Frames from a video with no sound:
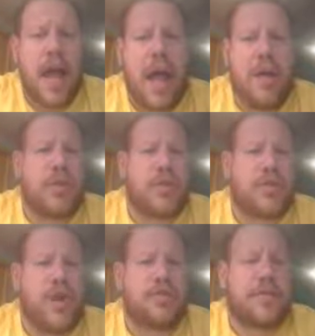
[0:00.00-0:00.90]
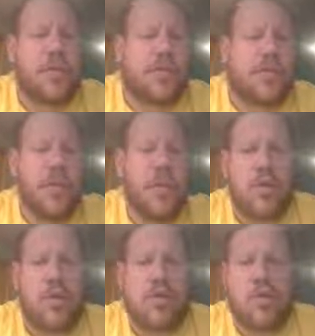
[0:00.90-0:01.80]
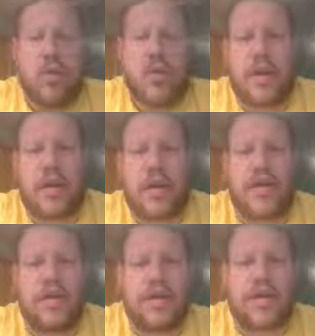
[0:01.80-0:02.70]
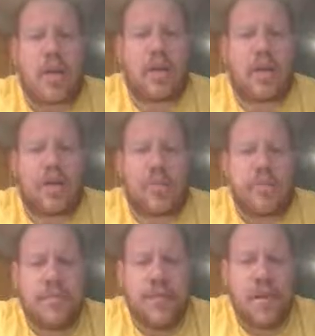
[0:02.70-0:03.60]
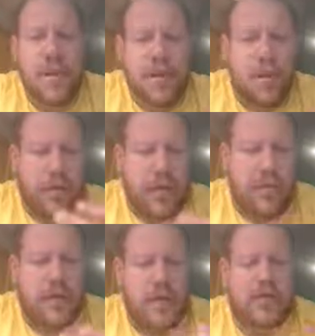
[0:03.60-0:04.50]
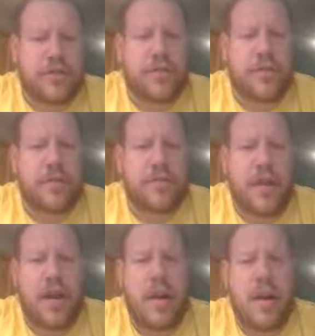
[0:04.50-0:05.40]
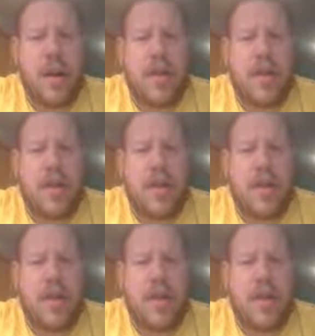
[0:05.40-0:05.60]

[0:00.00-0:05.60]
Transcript: and Native American tribes decide who they're going to work with. So the English colonists, the Americans have this choice, right?